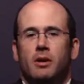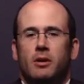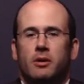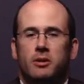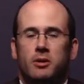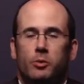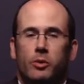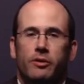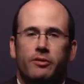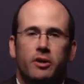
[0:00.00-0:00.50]

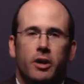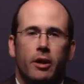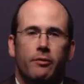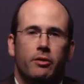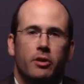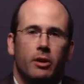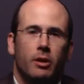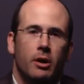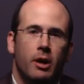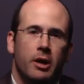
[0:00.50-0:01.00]
So we've
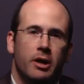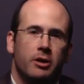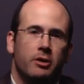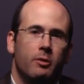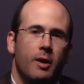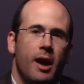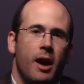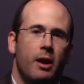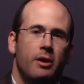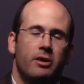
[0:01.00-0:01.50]
covered a lot of
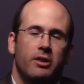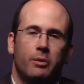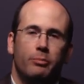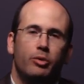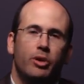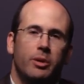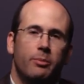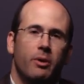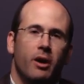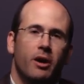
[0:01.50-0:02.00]
ground in the
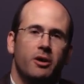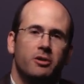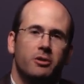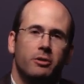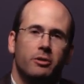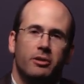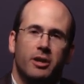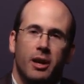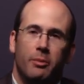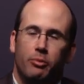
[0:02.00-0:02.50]

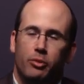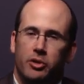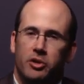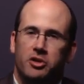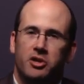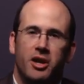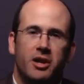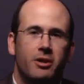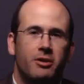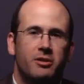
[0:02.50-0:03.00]
pre-module, and I
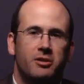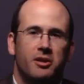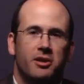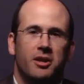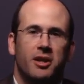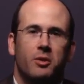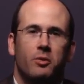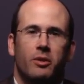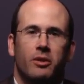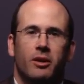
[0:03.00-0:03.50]
appreciate your
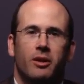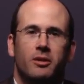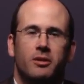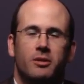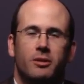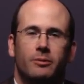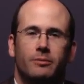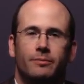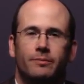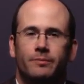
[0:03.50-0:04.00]
sticking with
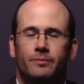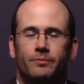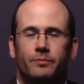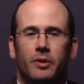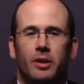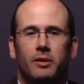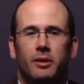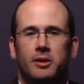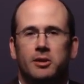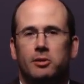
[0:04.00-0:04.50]
us.
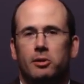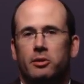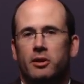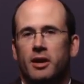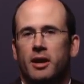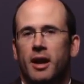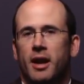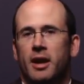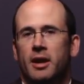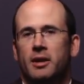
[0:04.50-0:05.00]
Let's look
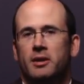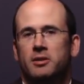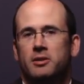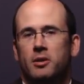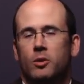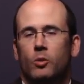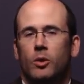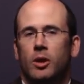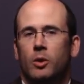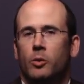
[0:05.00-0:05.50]
ahead as
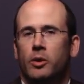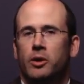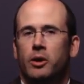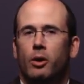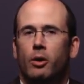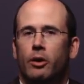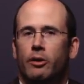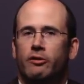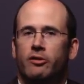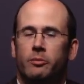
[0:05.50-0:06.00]
to where we're
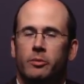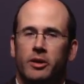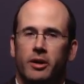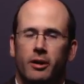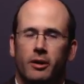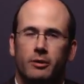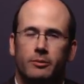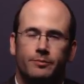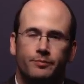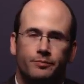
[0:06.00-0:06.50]
going from here.